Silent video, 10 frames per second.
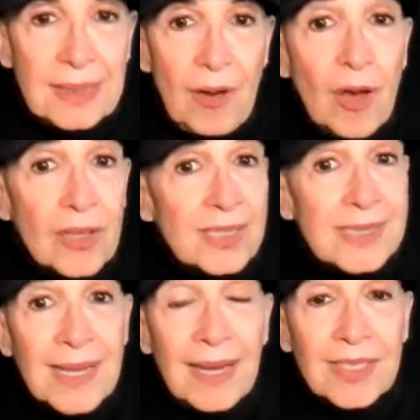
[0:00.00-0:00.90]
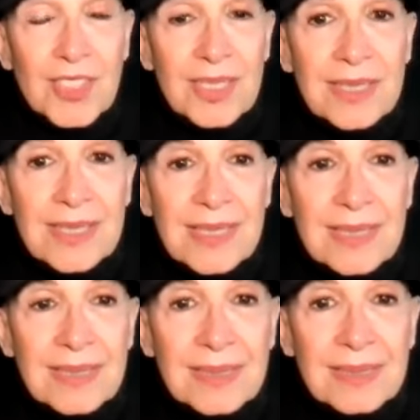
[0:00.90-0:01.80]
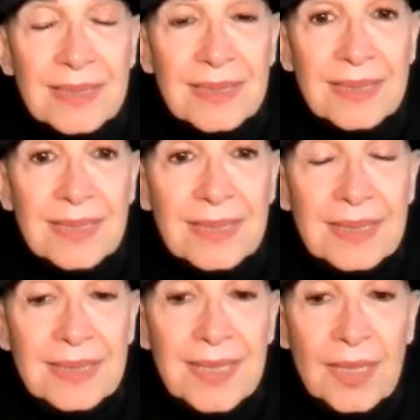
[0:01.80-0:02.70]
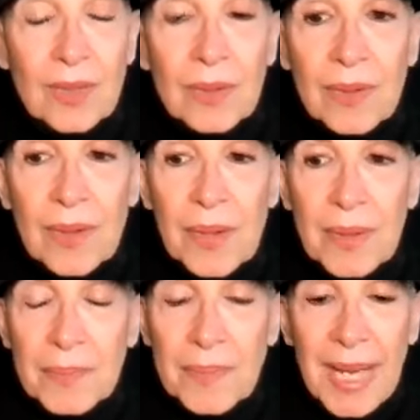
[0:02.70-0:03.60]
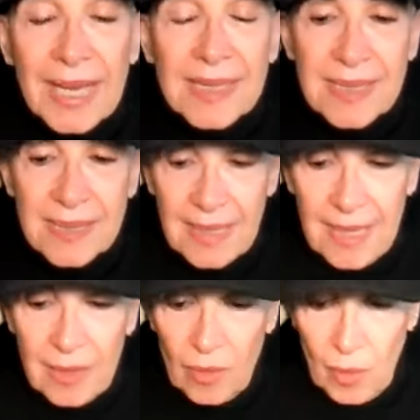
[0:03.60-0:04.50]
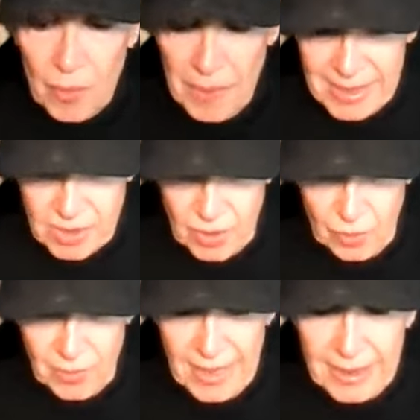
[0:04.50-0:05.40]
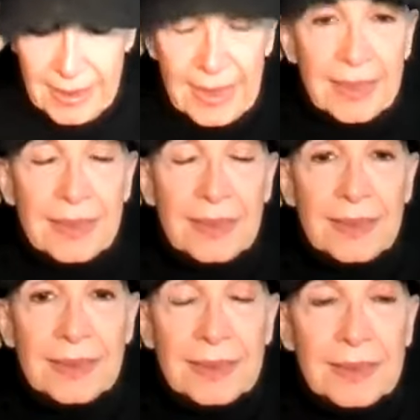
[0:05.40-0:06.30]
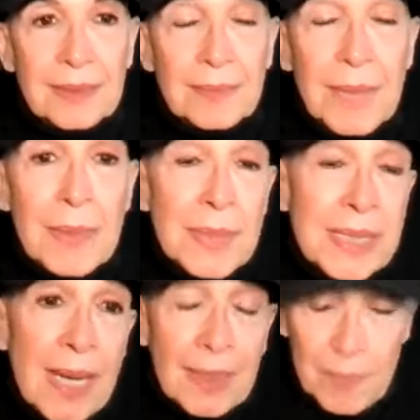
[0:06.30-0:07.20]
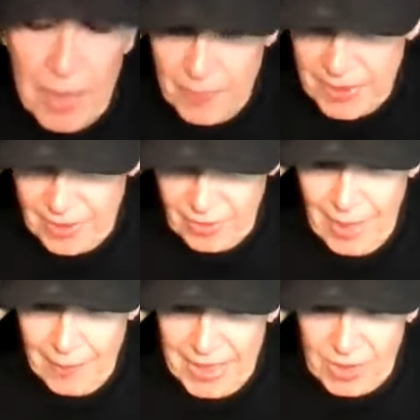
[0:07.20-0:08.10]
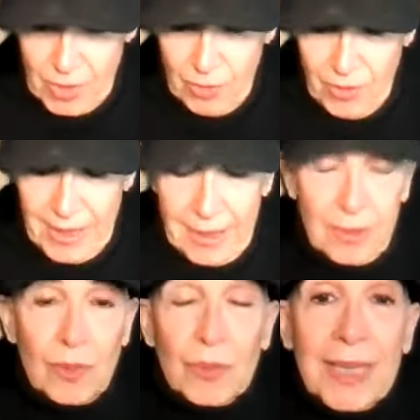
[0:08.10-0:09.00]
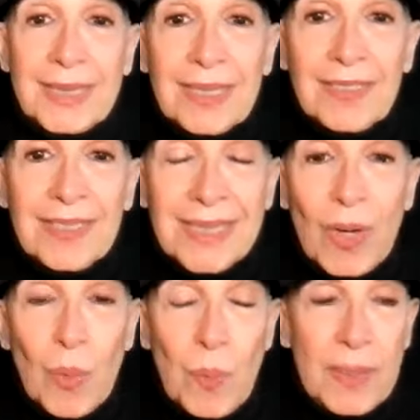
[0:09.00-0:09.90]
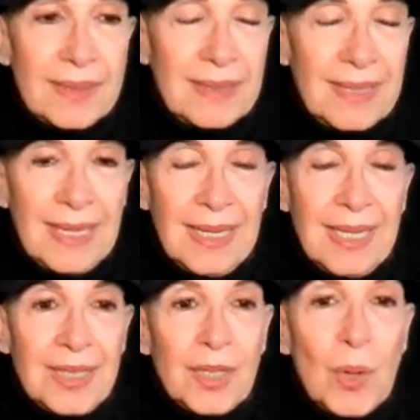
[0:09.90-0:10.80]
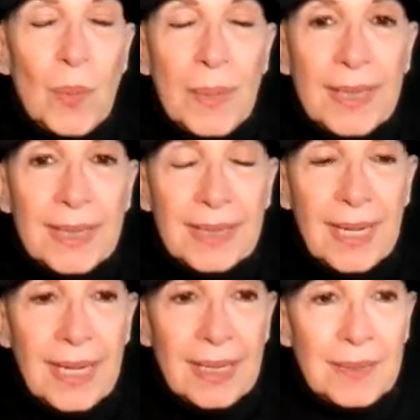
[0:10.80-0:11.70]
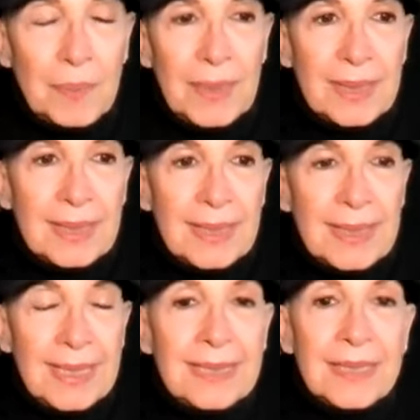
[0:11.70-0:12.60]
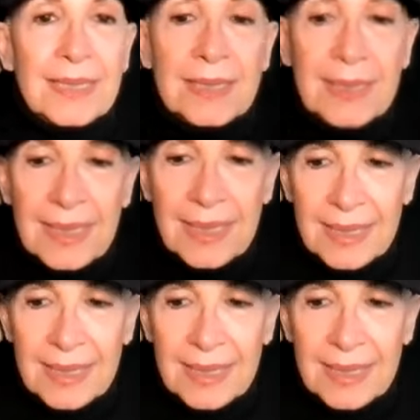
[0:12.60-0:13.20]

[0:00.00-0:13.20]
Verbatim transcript: all these gotchas that are masked uh, or masquerading maybe not maybe they're not masquerading they're right there in the open you know but but in the